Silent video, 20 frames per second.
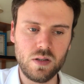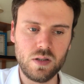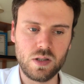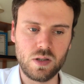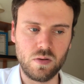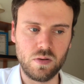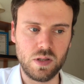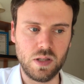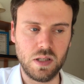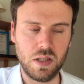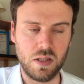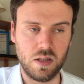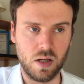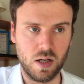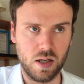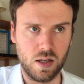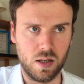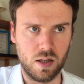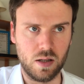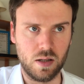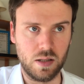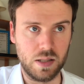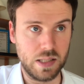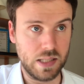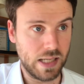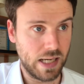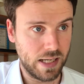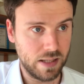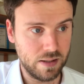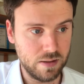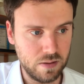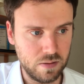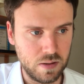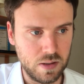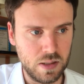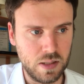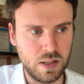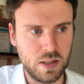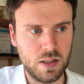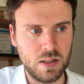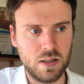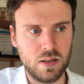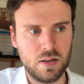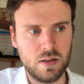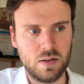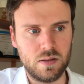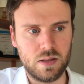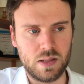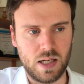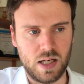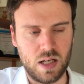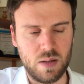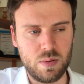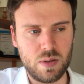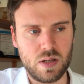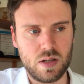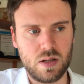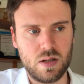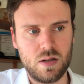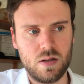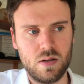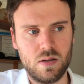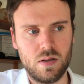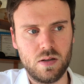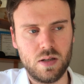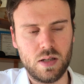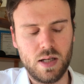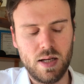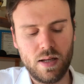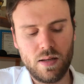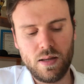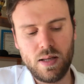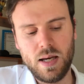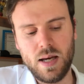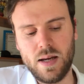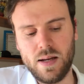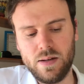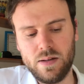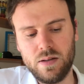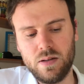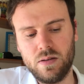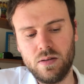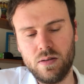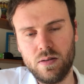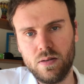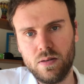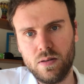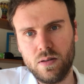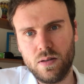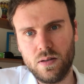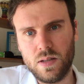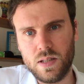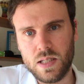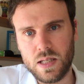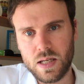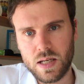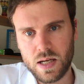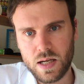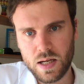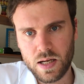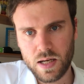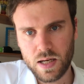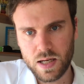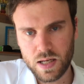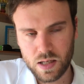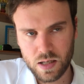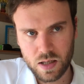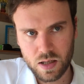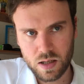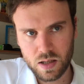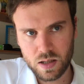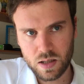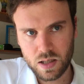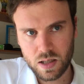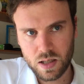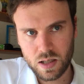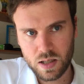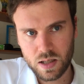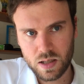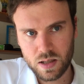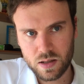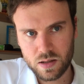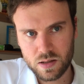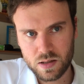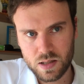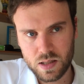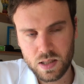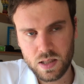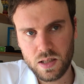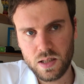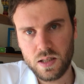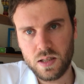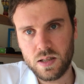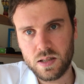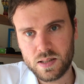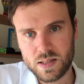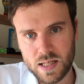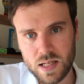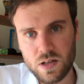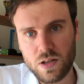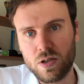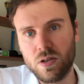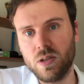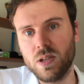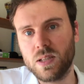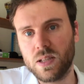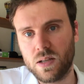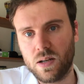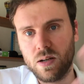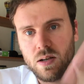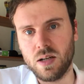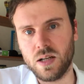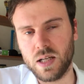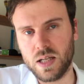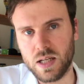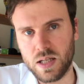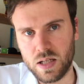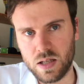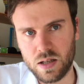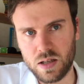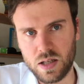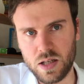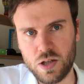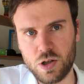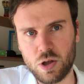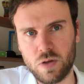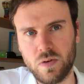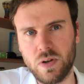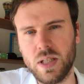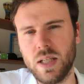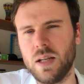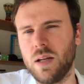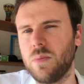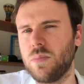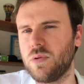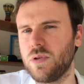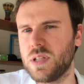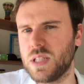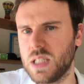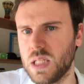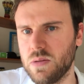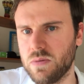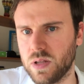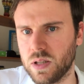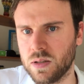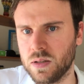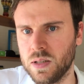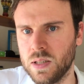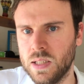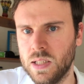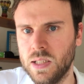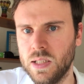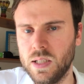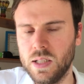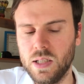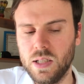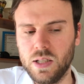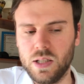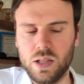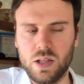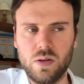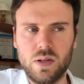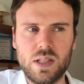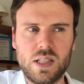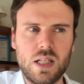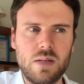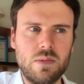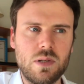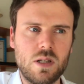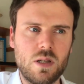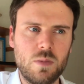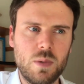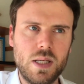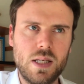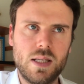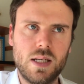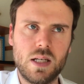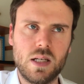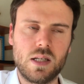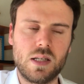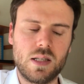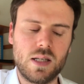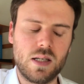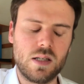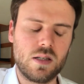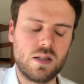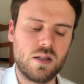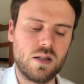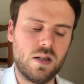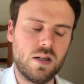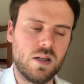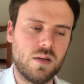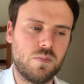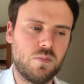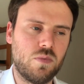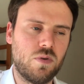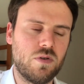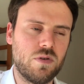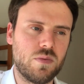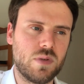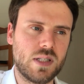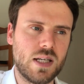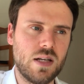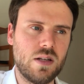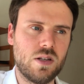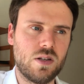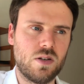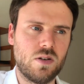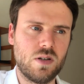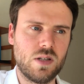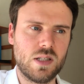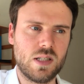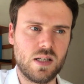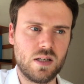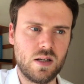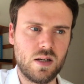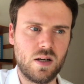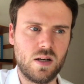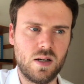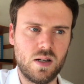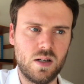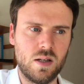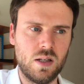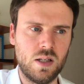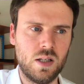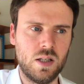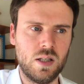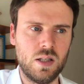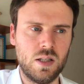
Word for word: so the uh, EN types, and then the the sensors that are introverted and perceiving. You know, it seems to me that that the sensors that are